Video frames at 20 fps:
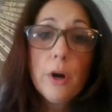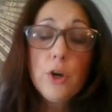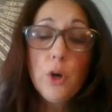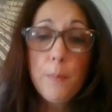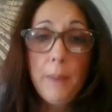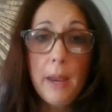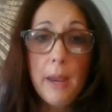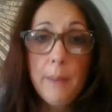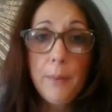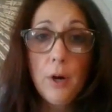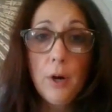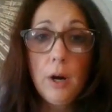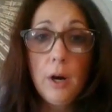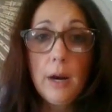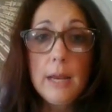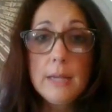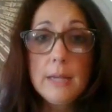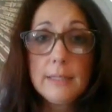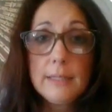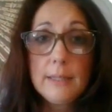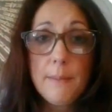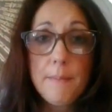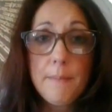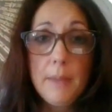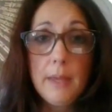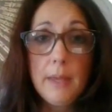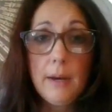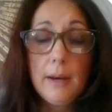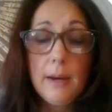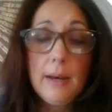your paper is
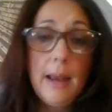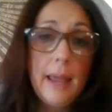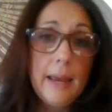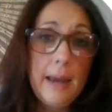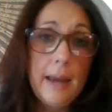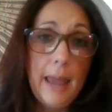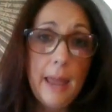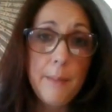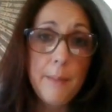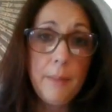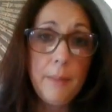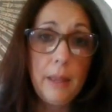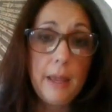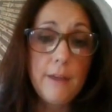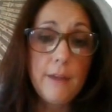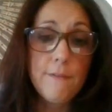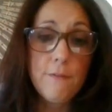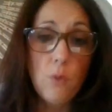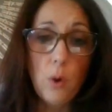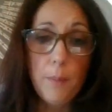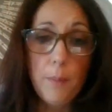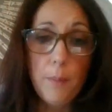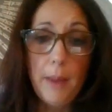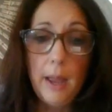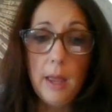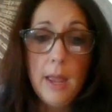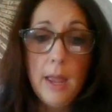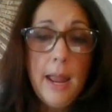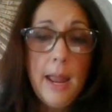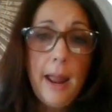submitted in MLA
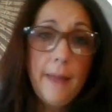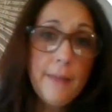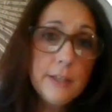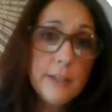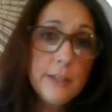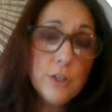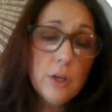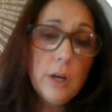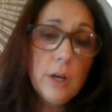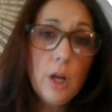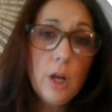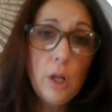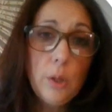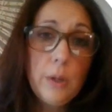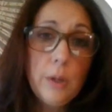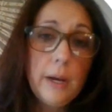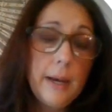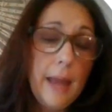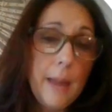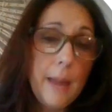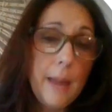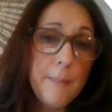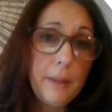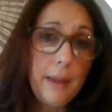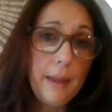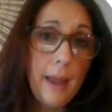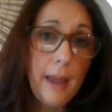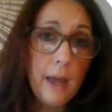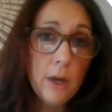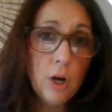format, and that's going to include an
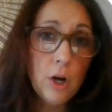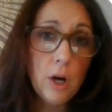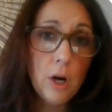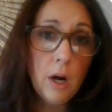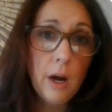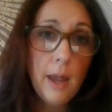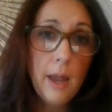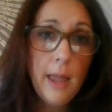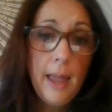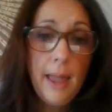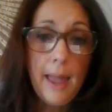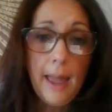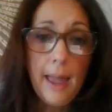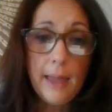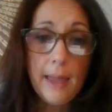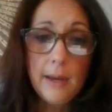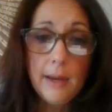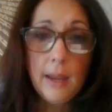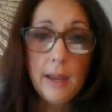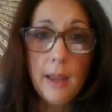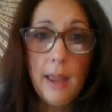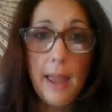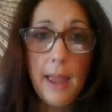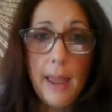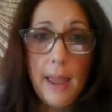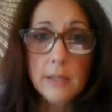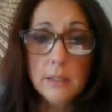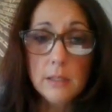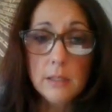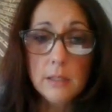MLA header, heading,
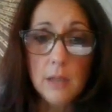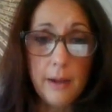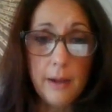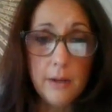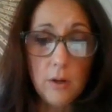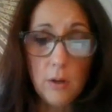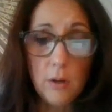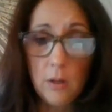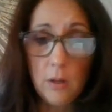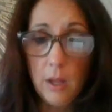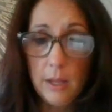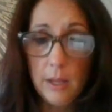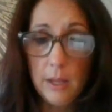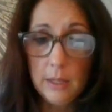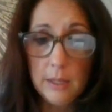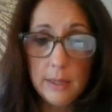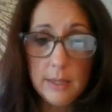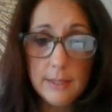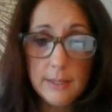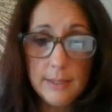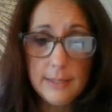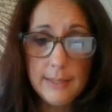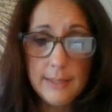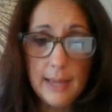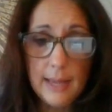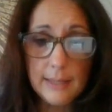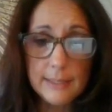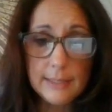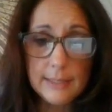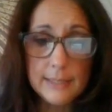and title. This is
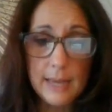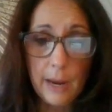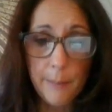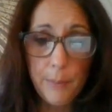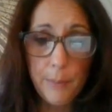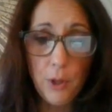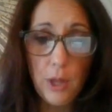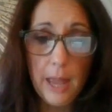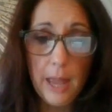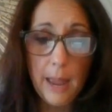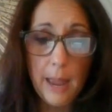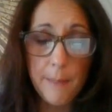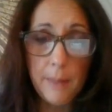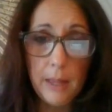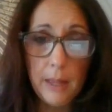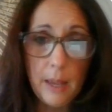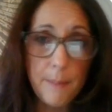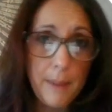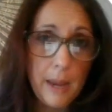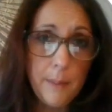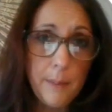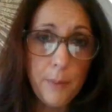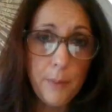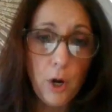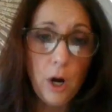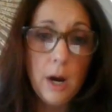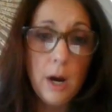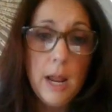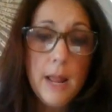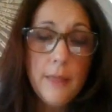that sample MLA
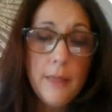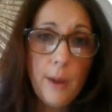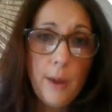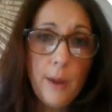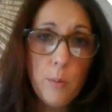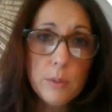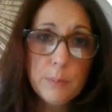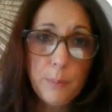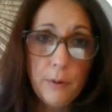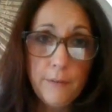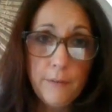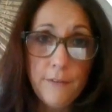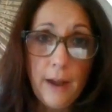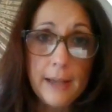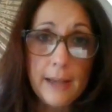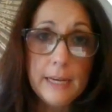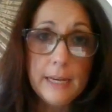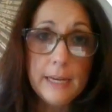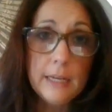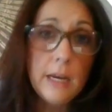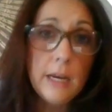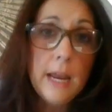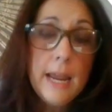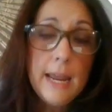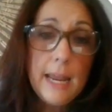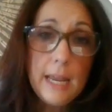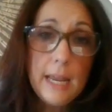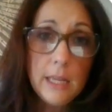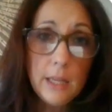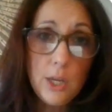paper that was provided
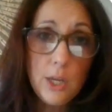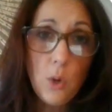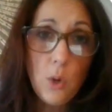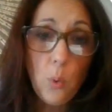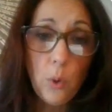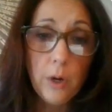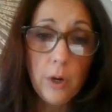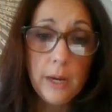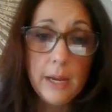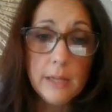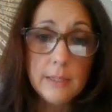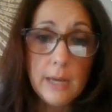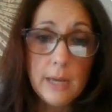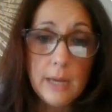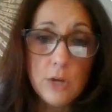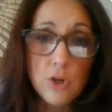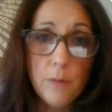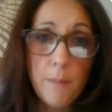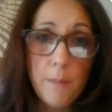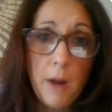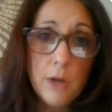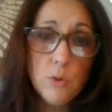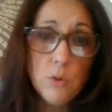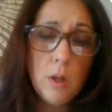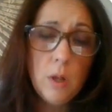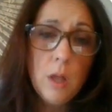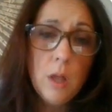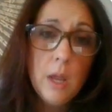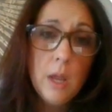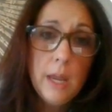in the orientation
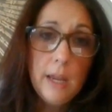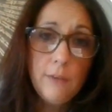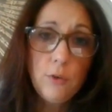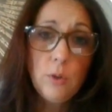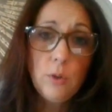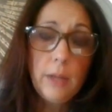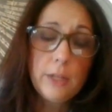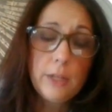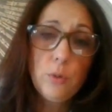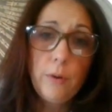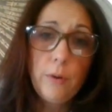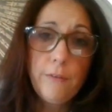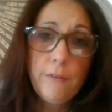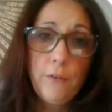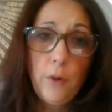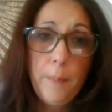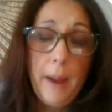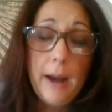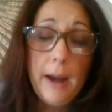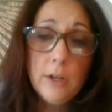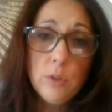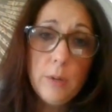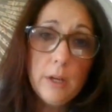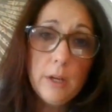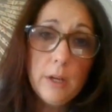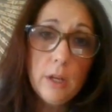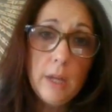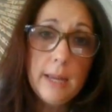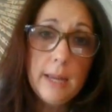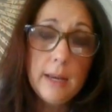module. If you'd like to refer back to
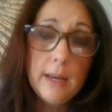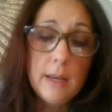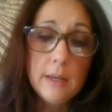it, it